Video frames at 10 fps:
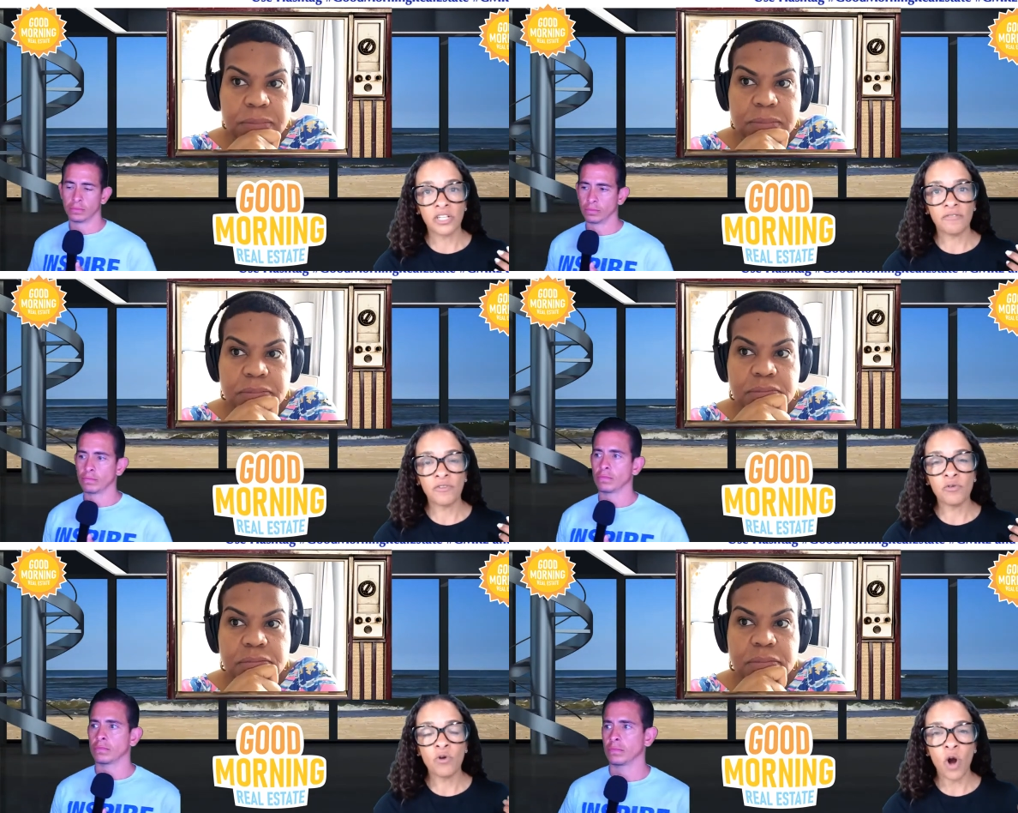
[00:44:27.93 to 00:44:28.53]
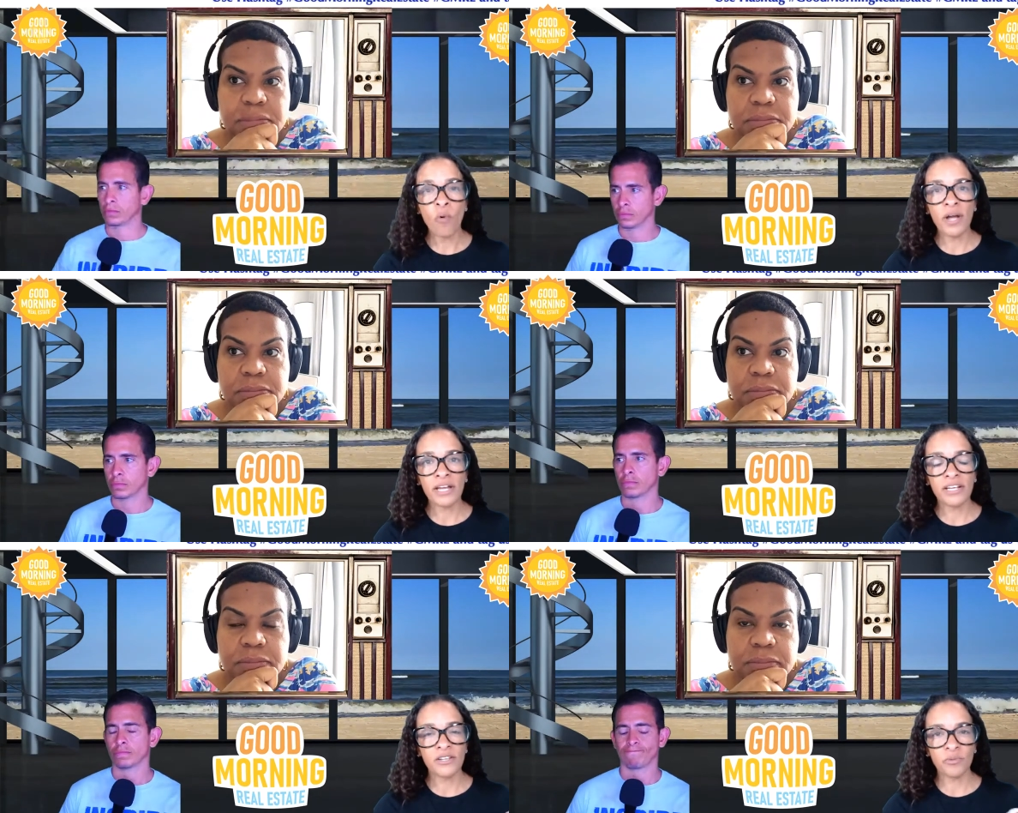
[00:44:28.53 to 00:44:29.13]
Speaker 1: if you go
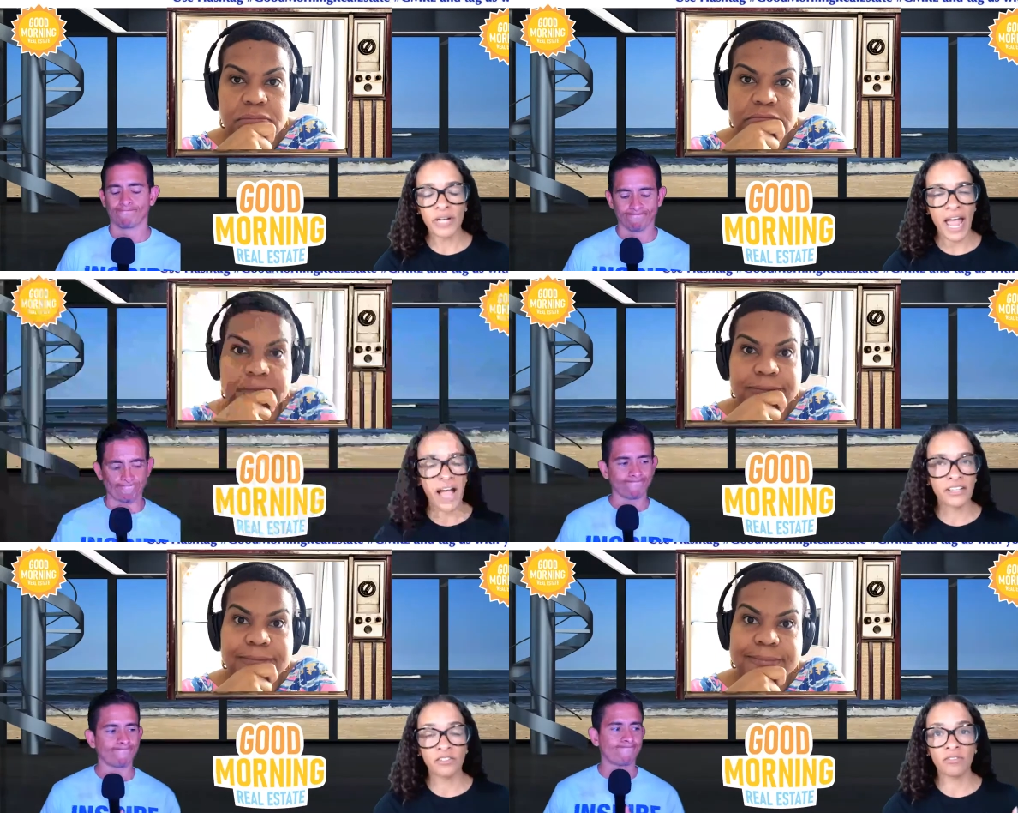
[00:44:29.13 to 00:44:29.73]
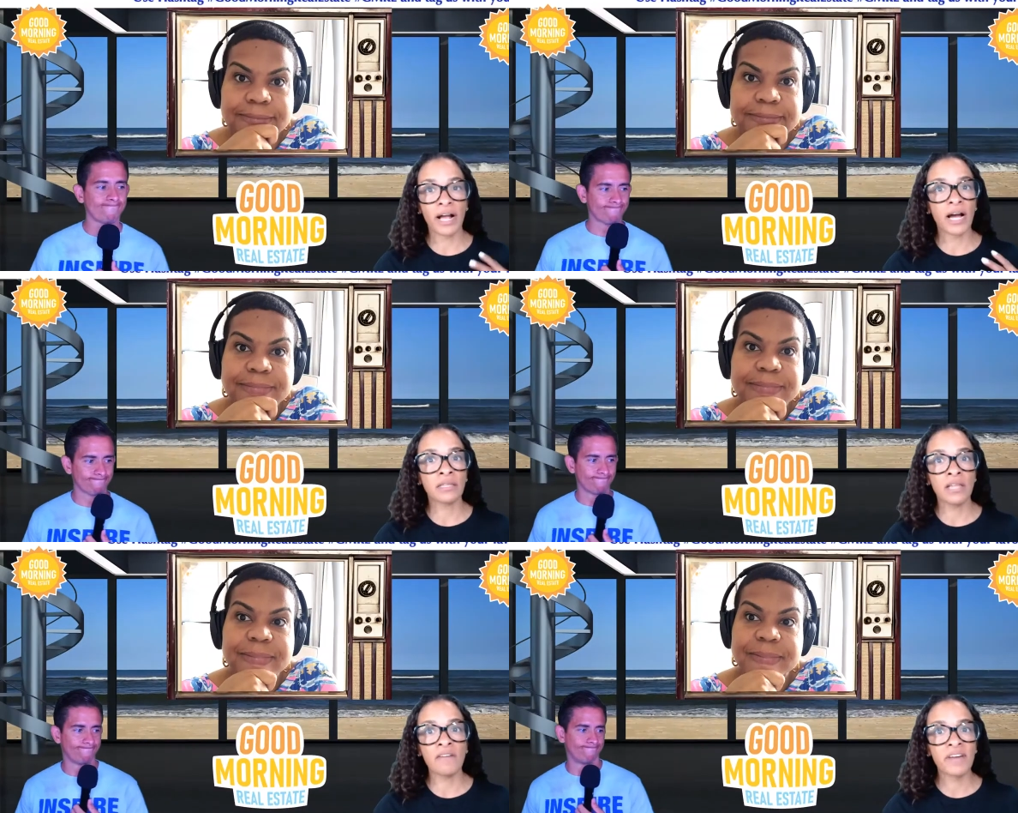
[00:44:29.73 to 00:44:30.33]
in and you react and you're like
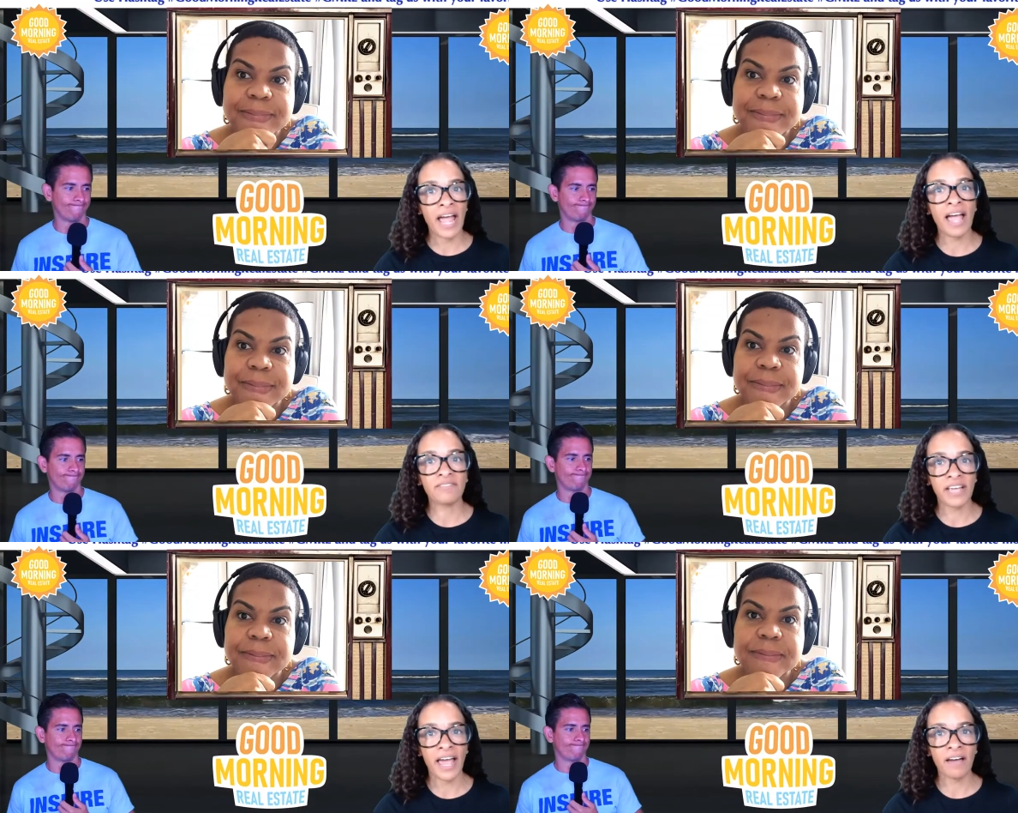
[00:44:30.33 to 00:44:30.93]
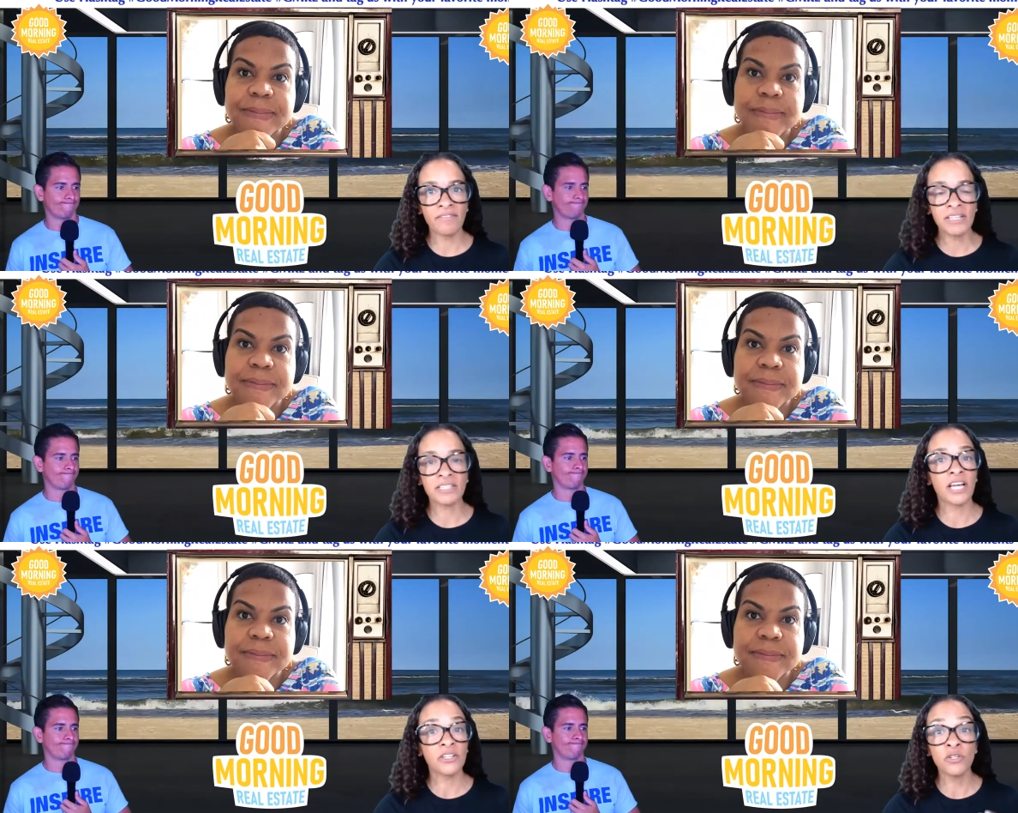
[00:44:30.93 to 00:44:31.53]
i love it i have to have
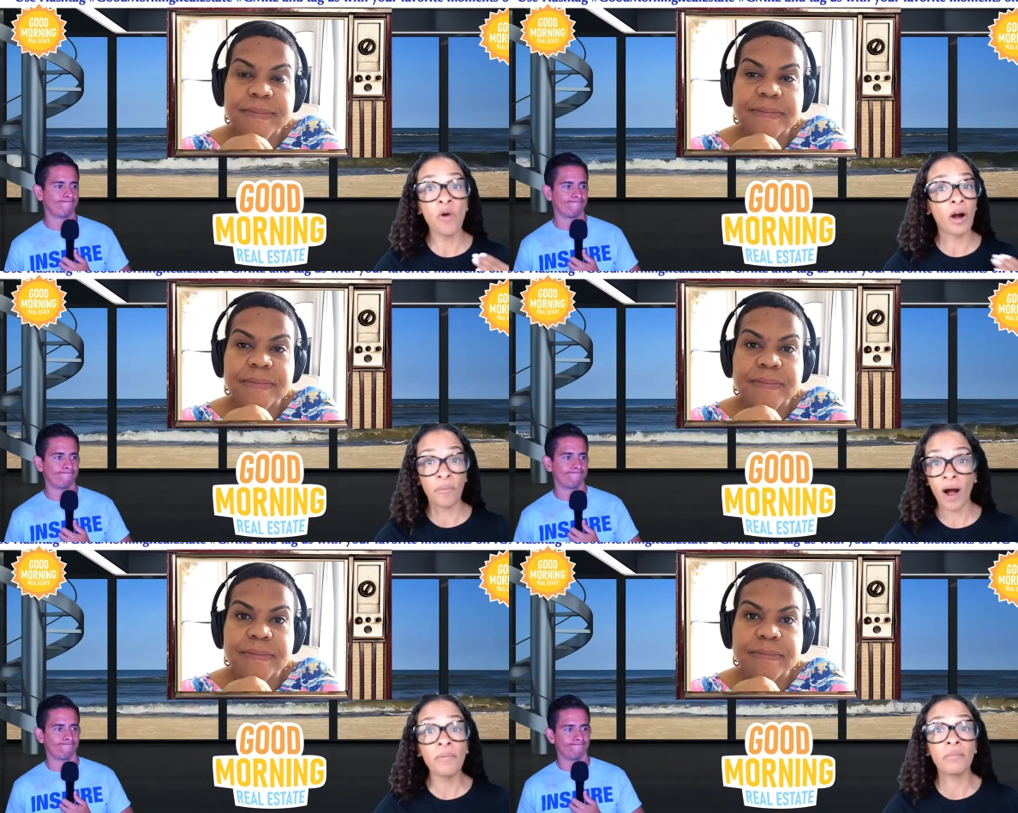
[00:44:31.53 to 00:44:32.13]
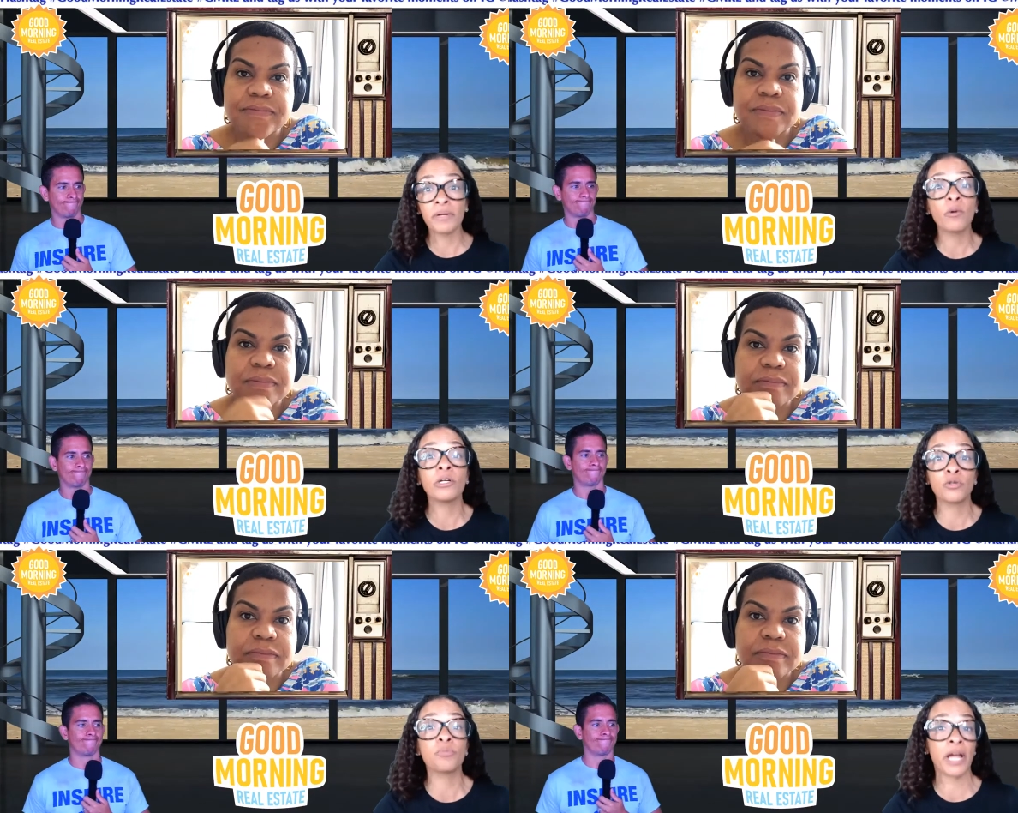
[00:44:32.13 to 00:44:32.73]
it then you are probably
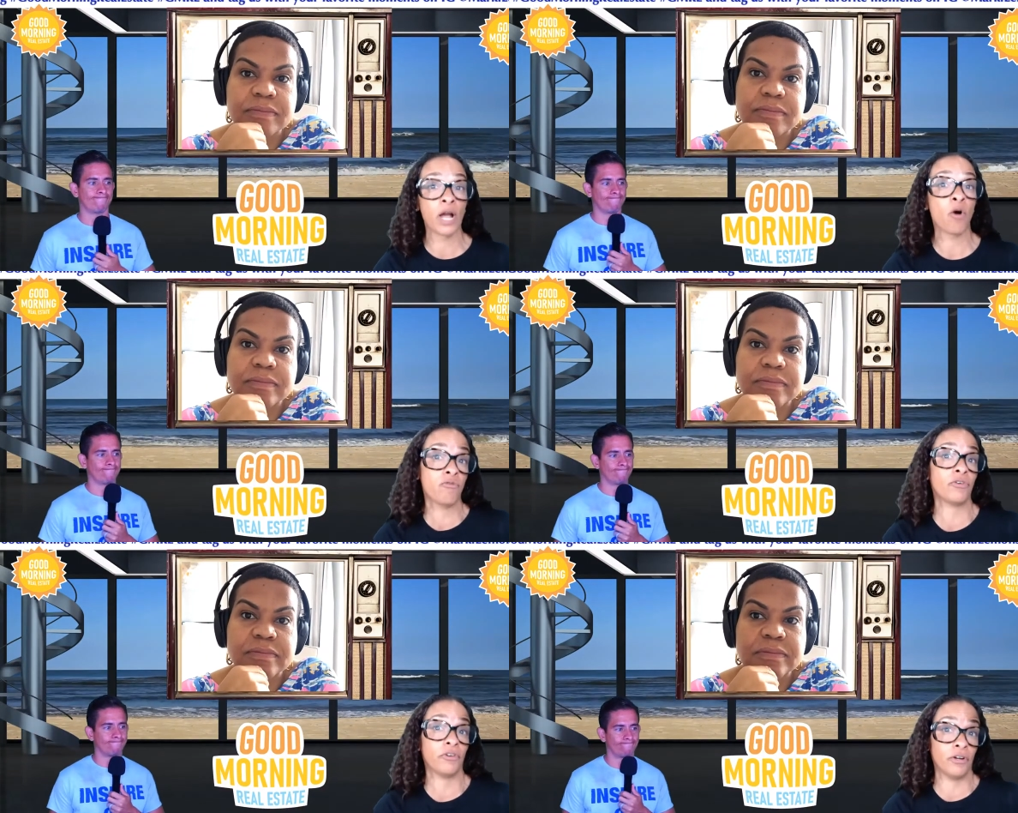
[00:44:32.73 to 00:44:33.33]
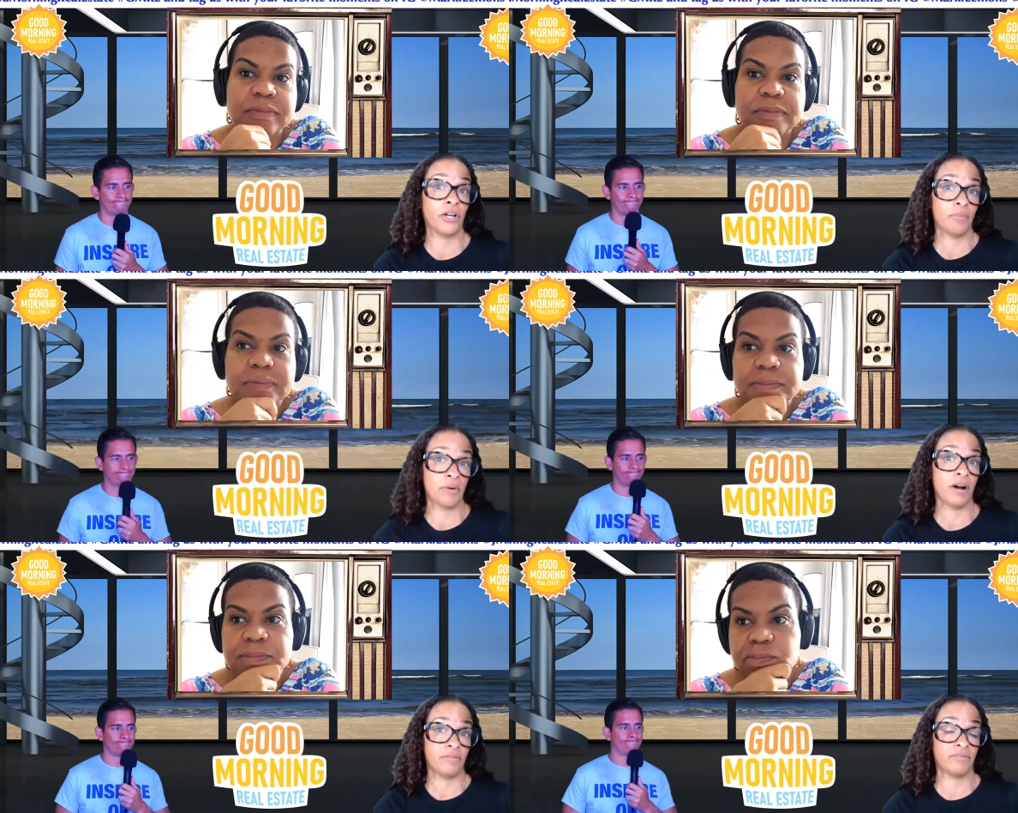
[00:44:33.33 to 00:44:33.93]
going to pay over and
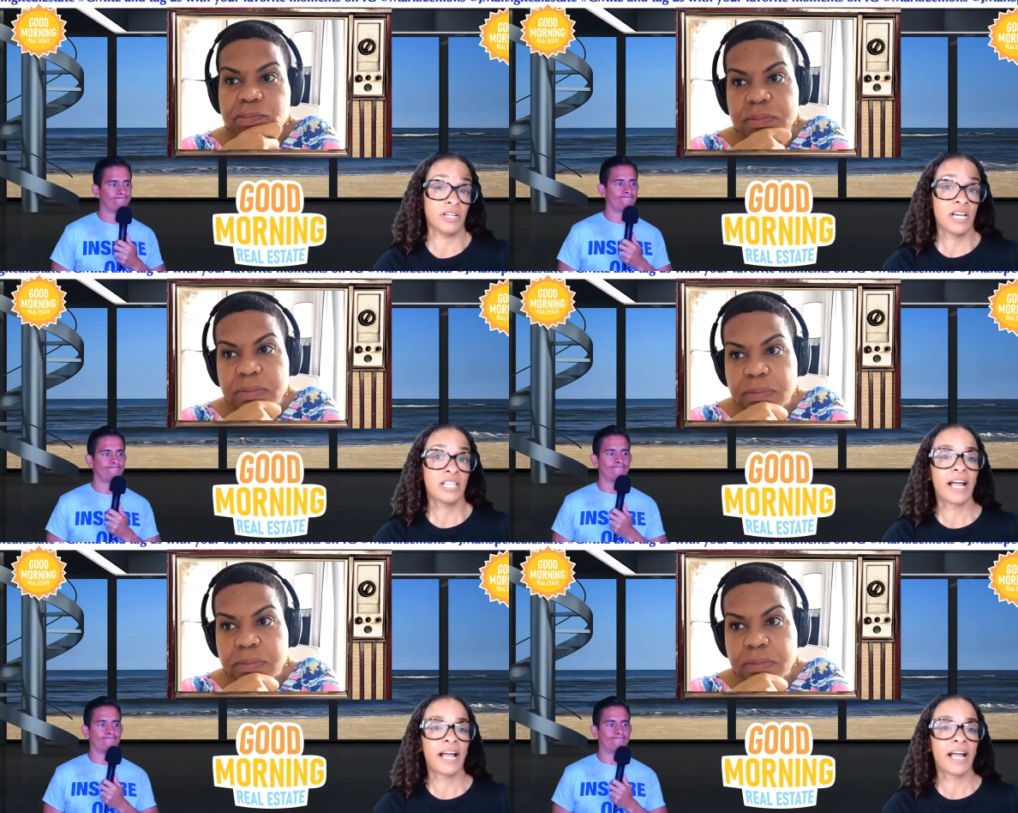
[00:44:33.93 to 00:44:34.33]
above